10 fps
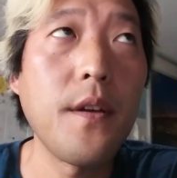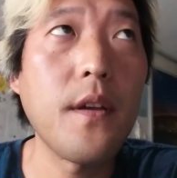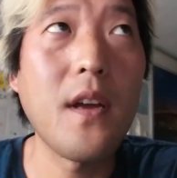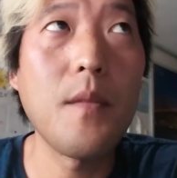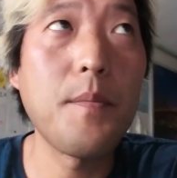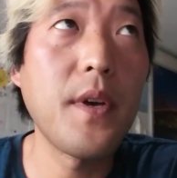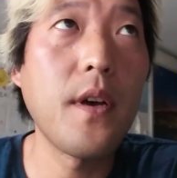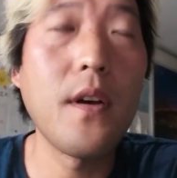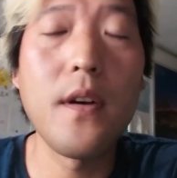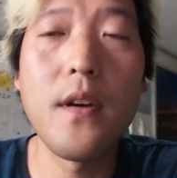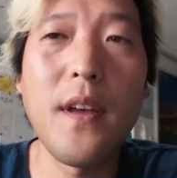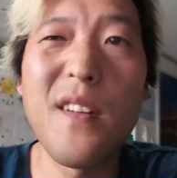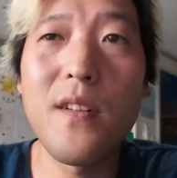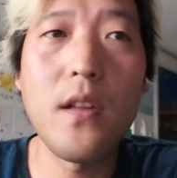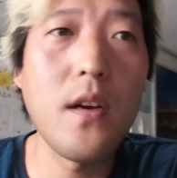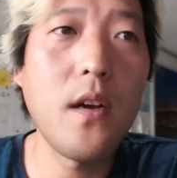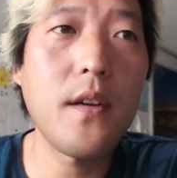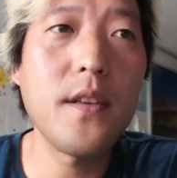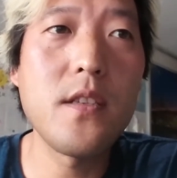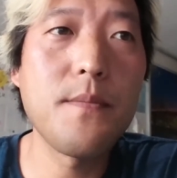Got up uh, 8
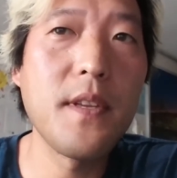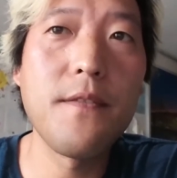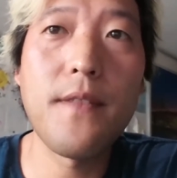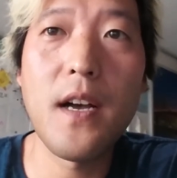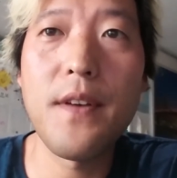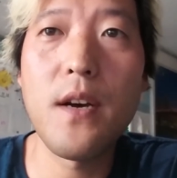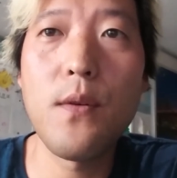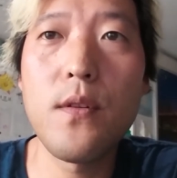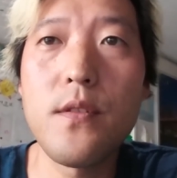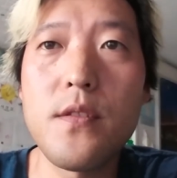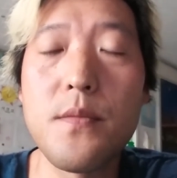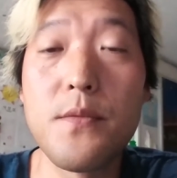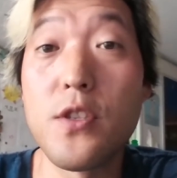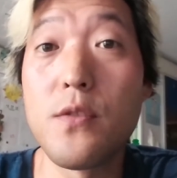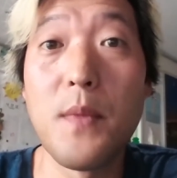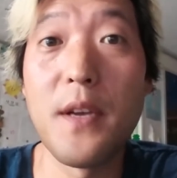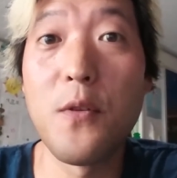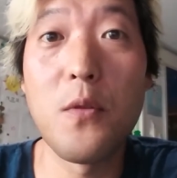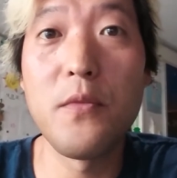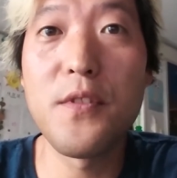o'clock. It's been 5 hours, just my
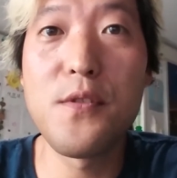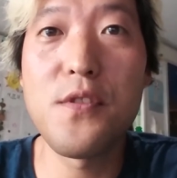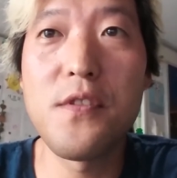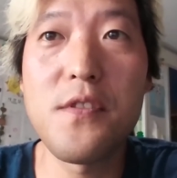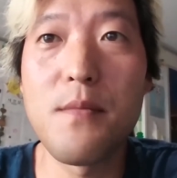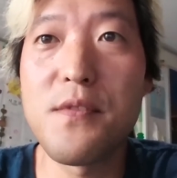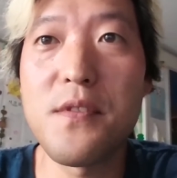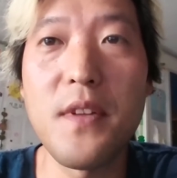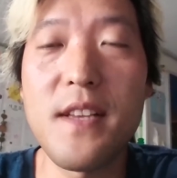normal usage. I'm still